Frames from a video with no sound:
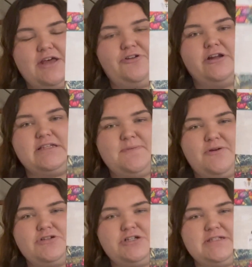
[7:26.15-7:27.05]

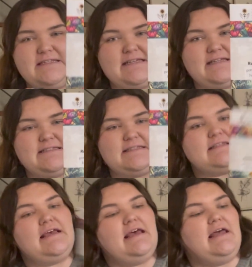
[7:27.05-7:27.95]
Exposure Seeds.
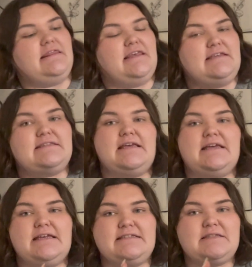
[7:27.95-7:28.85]
This
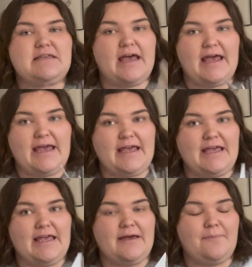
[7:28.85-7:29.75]
is
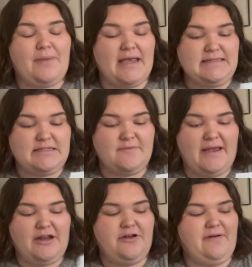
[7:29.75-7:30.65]
a paste
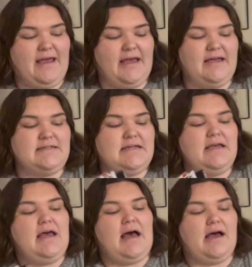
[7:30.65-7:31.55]
tomato, and
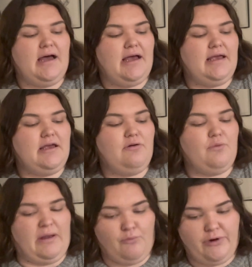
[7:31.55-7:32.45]
I
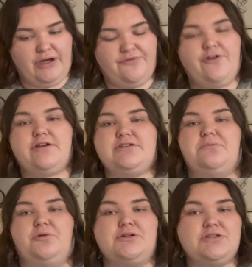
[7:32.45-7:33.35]
am wanting to focus on
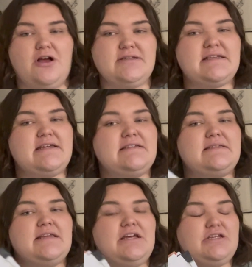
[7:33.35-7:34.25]
more
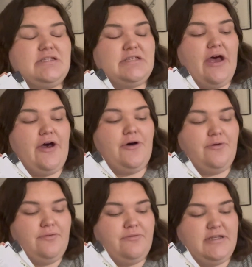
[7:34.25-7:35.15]
sauces.
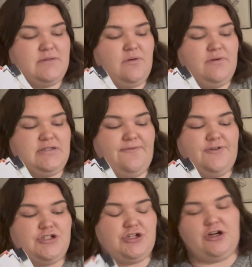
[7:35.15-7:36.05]
So this one was a
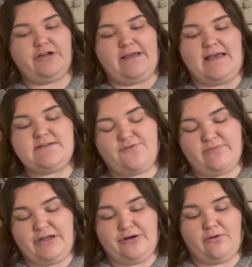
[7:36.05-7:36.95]
for sure yes for
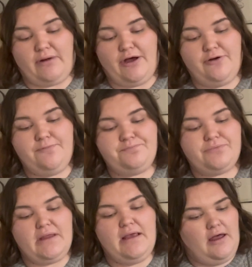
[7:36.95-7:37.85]
me to grow.
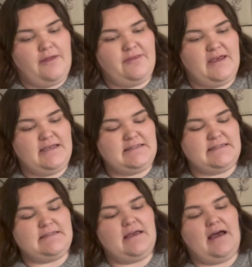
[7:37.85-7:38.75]

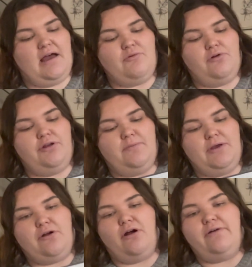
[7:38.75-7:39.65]
This I'm going to be
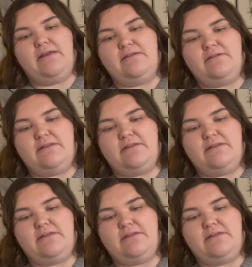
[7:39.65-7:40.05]
growing.